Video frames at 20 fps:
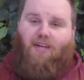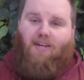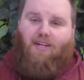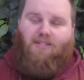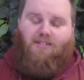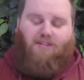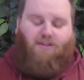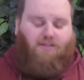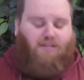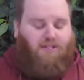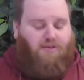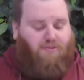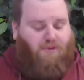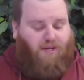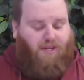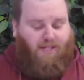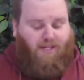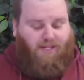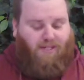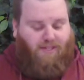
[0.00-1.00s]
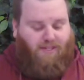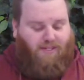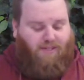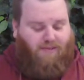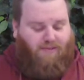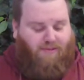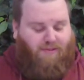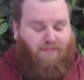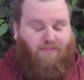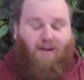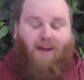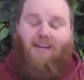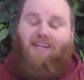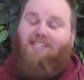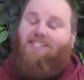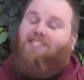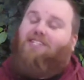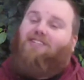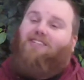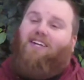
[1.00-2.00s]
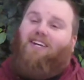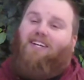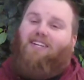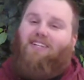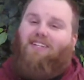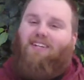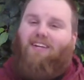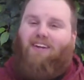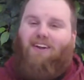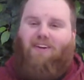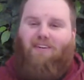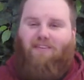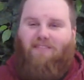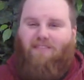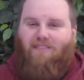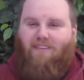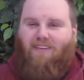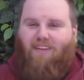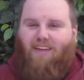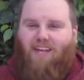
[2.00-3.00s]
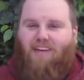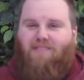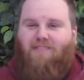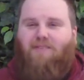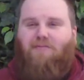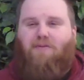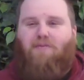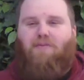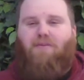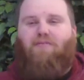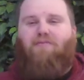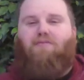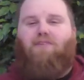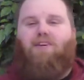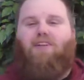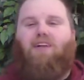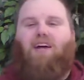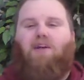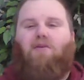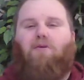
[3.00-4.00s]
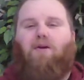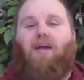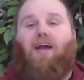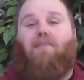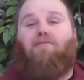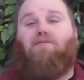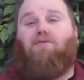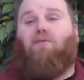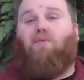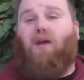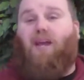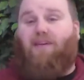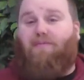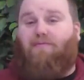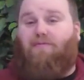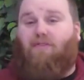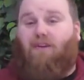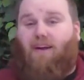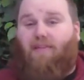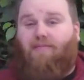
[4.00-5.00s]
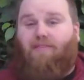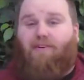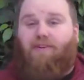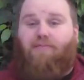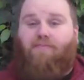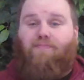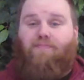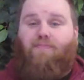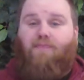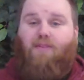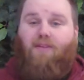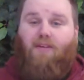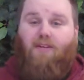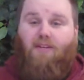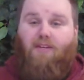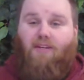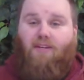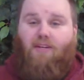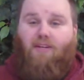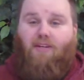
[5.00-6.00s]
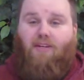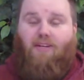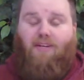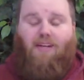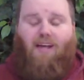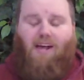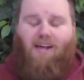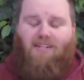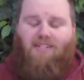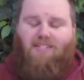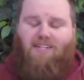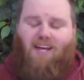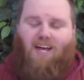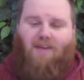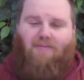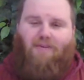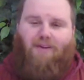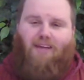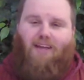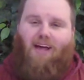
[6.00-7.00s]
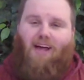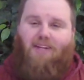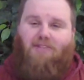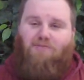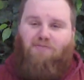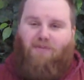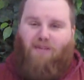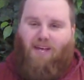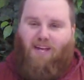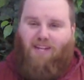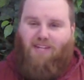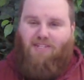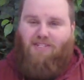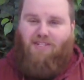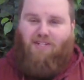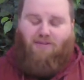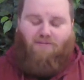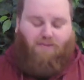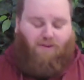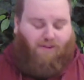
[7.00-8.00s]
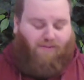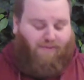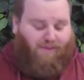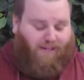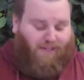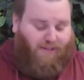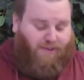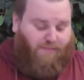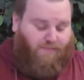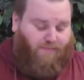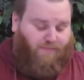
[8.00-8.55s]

So just want to remind you that, you know, even when we feel like we have to wait forever, God's timing, God's plan is still perfect.